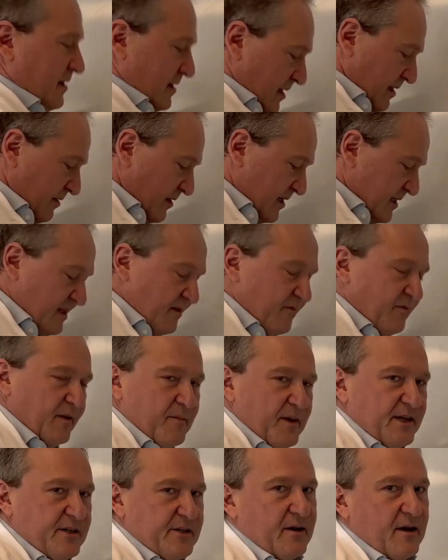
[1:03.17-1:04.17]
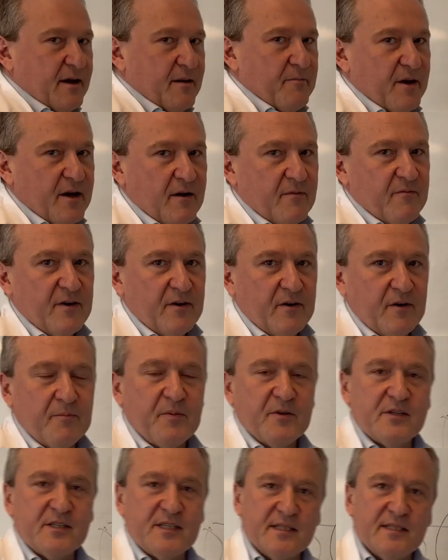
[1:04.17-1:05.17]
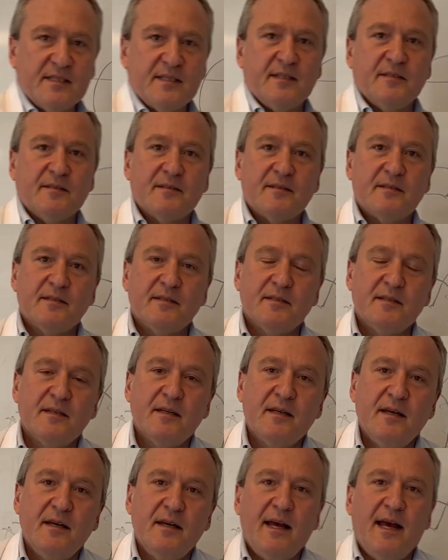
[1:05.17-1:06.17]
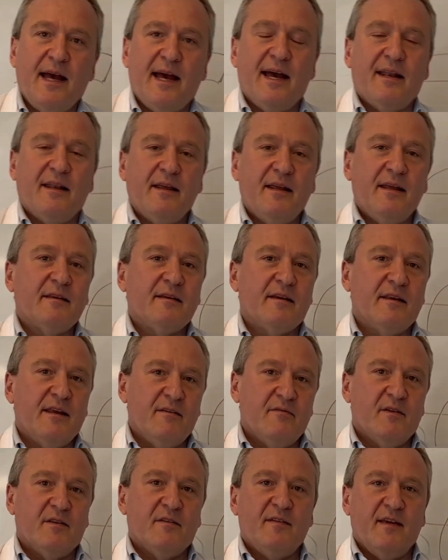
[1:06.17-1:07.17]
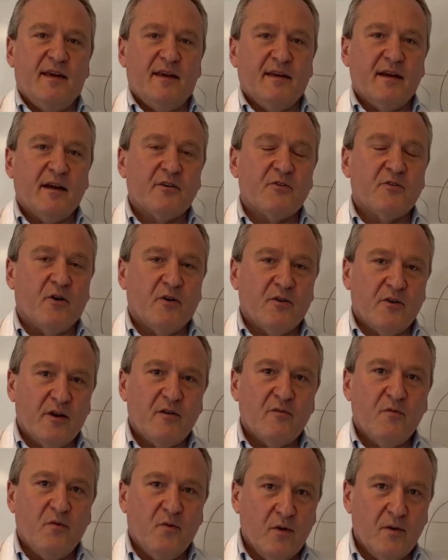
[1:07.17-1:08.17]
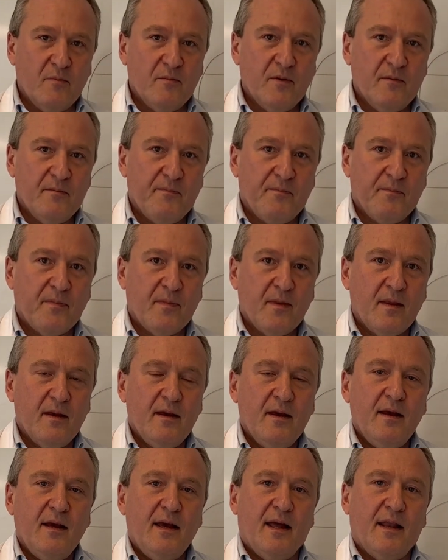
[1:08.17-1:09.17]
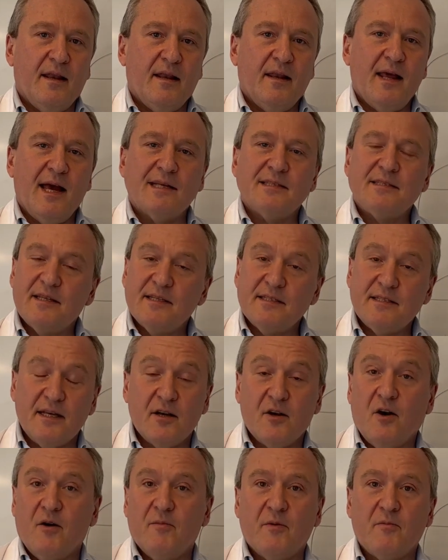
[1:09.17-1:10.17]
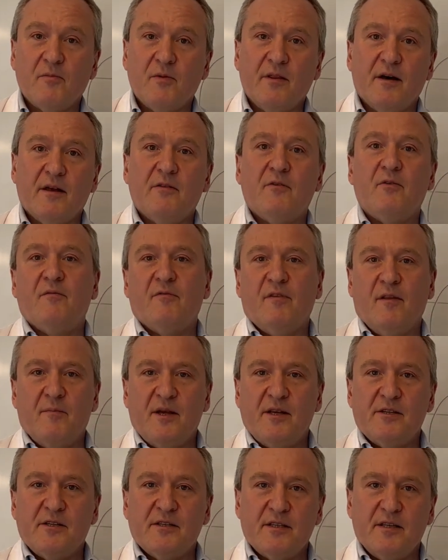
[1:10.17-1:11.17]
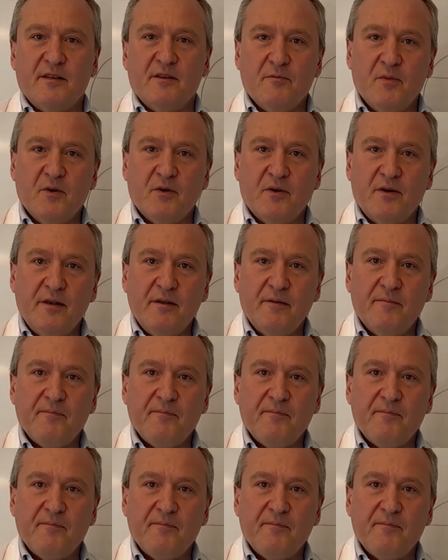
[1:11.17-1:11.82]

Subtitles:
Now, this inflammation can become very persistent, and it can even take a chronic form. And it has this in common with other inflammations in the body.